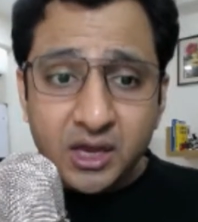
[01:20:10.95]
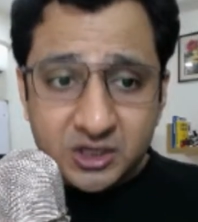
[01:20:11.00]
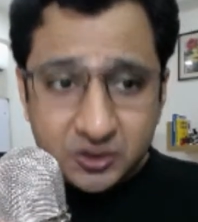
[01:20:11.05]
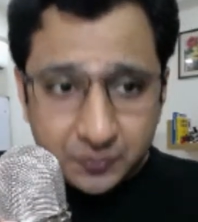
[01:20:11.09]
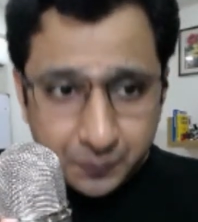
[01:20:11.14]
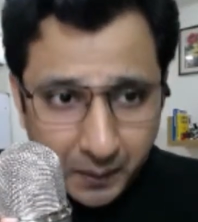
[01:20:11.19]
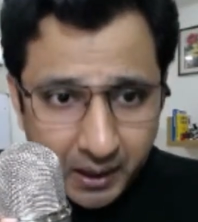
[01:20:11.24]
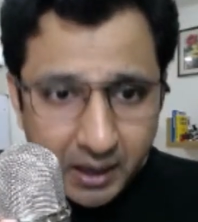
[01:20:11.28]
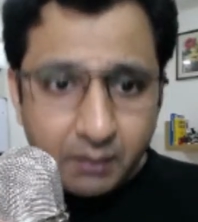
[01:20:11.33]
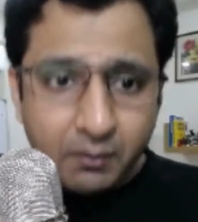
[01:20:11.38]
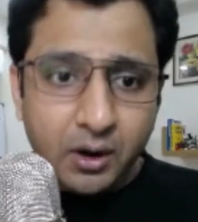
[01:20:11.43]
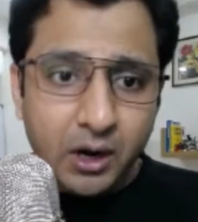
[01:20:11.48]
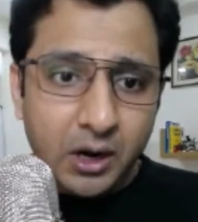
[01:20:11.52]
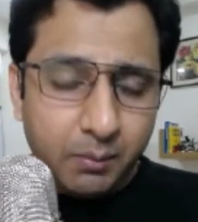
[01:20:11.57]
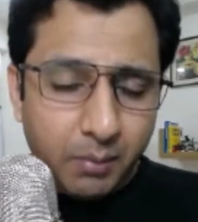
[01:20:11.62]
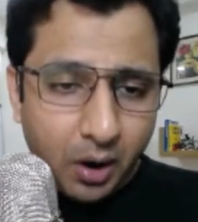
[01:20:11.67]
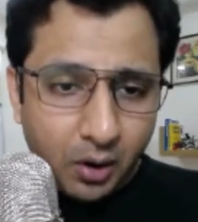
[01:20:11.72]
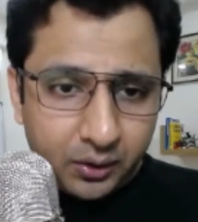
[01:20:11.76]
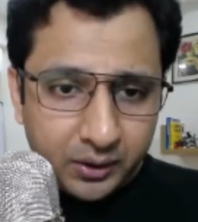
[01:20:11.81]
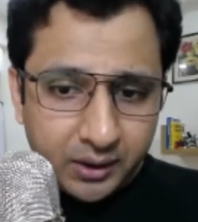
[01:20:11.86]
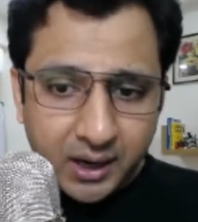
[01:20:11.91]
spread a word
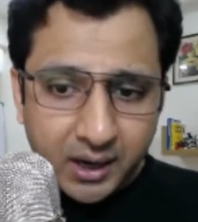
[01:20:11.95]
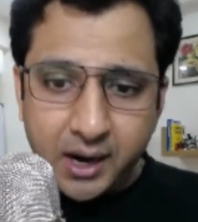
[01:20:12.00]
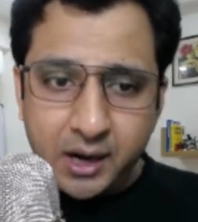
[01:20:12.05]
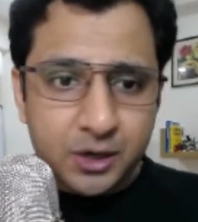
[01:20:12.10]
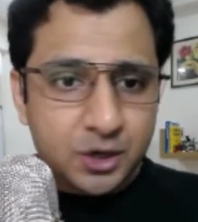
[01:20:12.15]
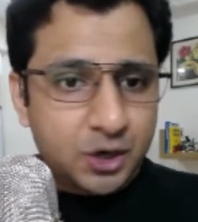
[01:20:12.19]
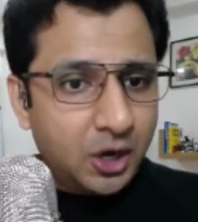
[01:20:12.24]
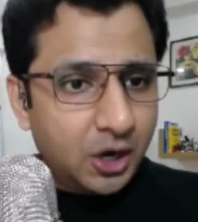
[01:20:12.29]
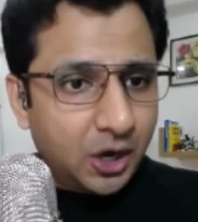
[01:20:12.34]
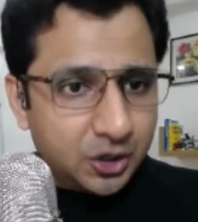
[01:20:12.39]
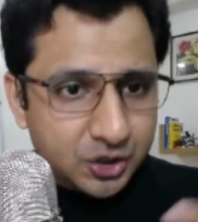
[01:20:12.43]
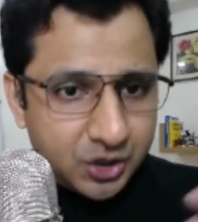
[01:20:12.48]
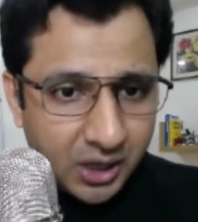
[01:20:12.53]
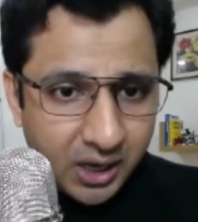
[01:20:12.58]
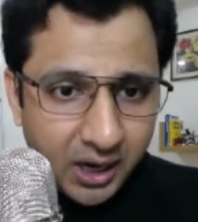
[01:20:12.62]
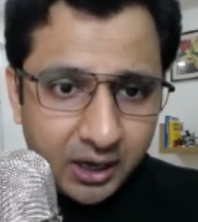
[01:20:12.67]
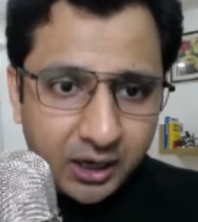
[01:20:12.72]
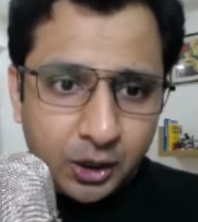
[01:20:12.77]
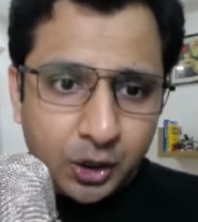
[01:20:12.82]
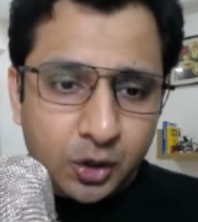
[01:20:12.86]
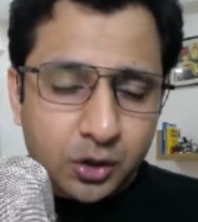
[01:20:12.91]
about it,
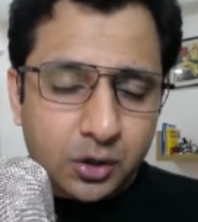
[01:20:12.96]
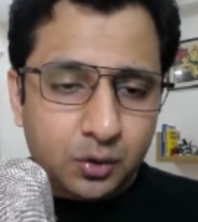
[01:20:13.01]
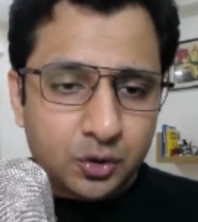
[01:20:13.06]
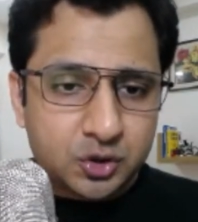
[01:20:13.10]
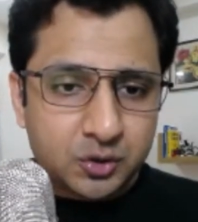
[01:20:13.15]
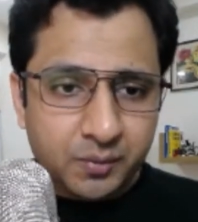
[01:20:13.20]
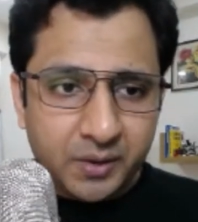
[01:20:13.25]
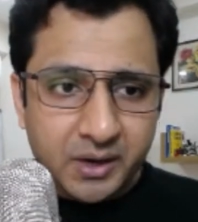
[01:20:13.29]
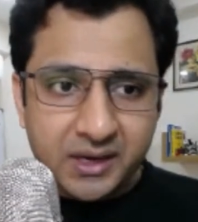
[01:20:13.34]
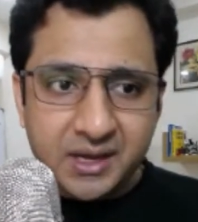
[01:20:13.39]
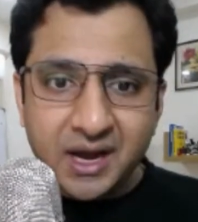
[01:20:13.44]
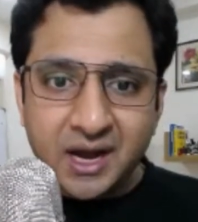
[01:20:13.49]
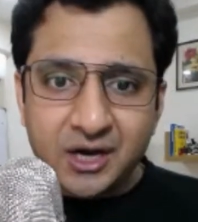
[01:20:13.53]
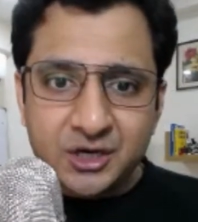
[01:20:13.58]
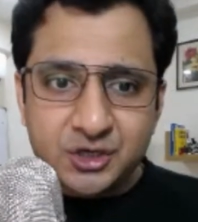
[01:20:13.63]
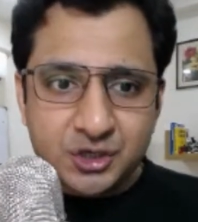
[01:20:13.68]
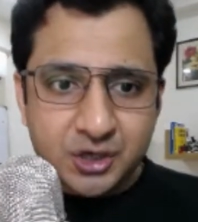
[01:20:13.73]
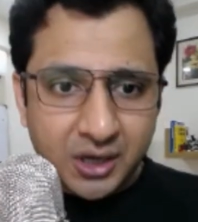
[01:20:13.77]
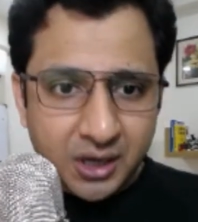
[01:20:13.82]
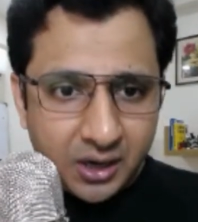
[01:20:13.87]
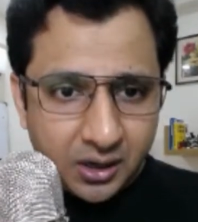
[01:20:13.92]
share it in your social
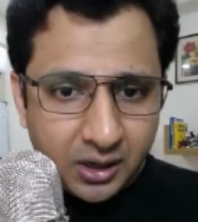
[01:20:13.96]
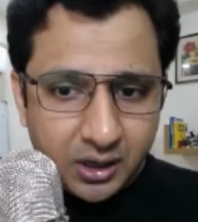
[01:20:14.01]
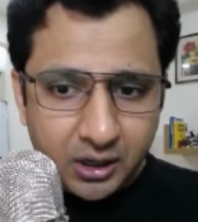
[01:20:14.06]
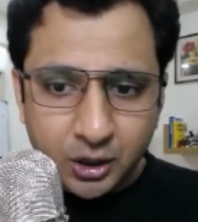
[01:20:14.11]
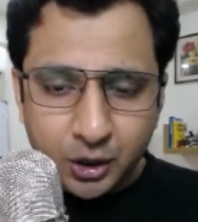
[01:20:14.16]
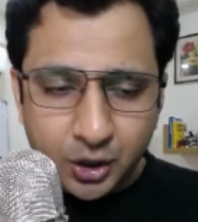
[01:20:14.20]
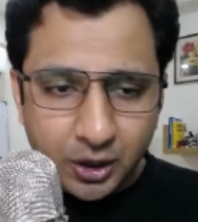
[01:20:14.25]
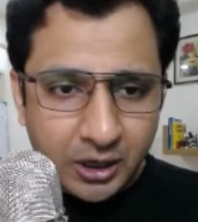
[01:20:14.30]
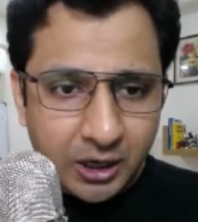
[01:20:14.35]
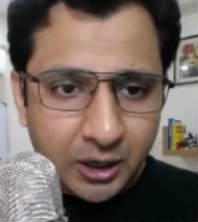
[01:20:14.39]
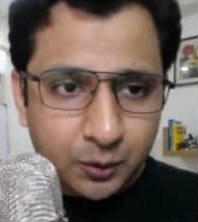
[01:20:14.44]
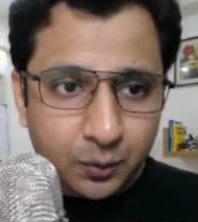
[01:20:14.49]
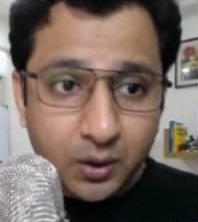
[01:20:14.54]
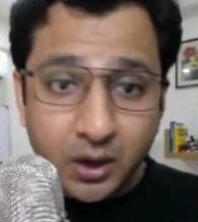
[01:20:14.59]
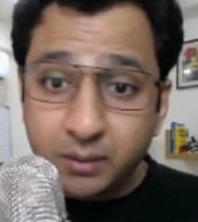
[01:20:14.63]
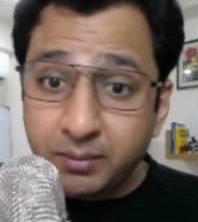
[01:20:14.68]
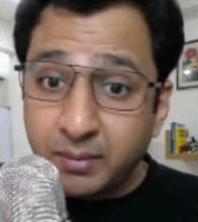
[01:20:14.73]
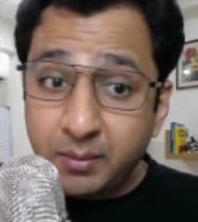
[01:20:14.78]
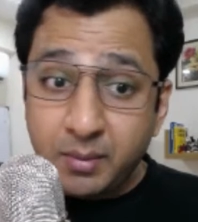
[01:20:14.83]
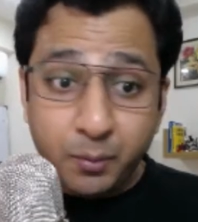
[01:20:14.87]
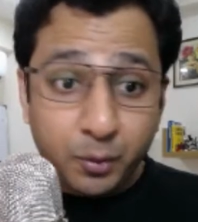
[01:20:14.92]
media, share it in your
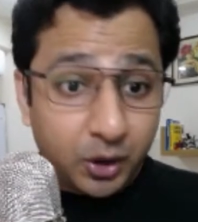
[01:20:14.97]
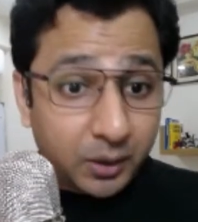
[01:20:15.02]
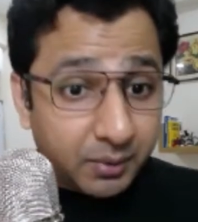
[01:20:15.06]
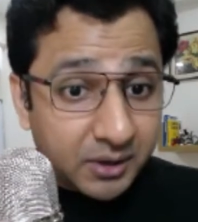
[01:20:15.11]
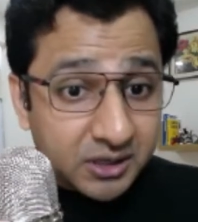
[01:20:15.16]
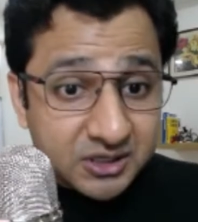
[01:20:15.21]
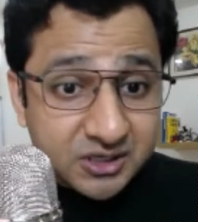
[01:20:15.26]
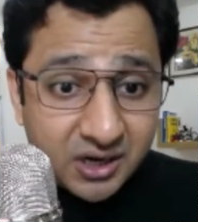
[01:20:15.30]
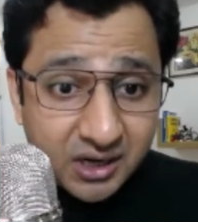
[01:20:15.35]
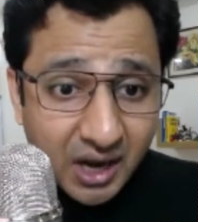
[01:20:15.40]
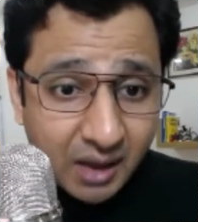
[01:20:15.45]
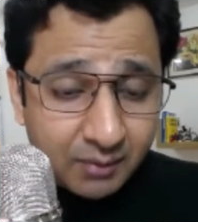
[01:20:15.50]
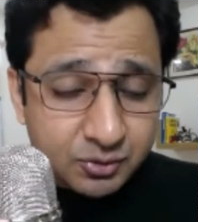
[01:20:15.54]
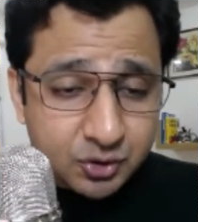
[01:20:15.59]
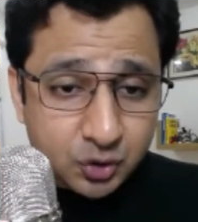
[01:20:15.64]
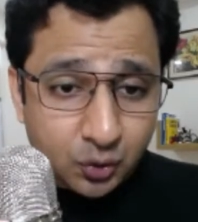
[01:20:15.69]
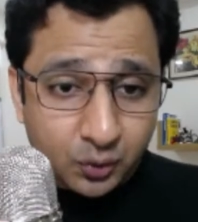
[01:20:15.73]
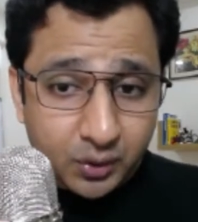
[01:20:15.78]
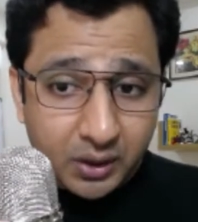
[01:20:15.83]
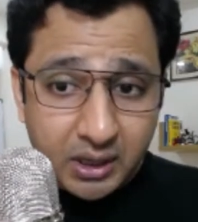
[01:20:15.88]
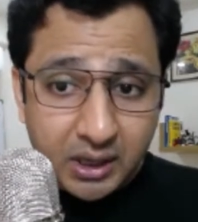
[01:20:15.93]
network, maybe put up an Instagram
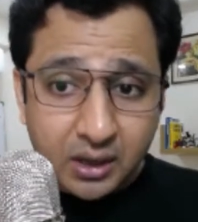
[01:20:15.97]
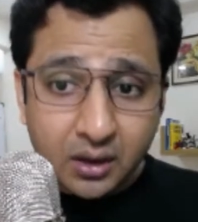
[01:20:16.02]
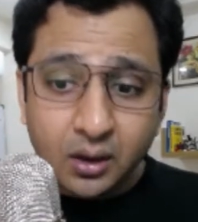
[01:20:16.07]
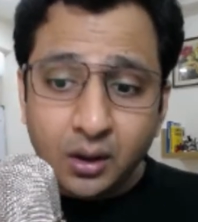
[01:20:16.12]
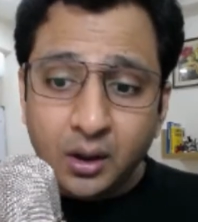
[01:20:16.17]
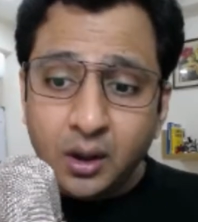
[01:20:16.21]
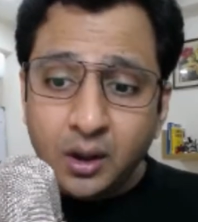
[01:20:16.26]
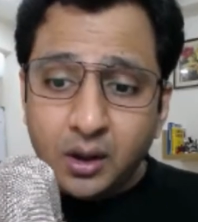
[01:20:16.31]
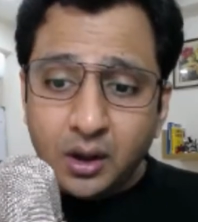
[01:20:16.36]
story.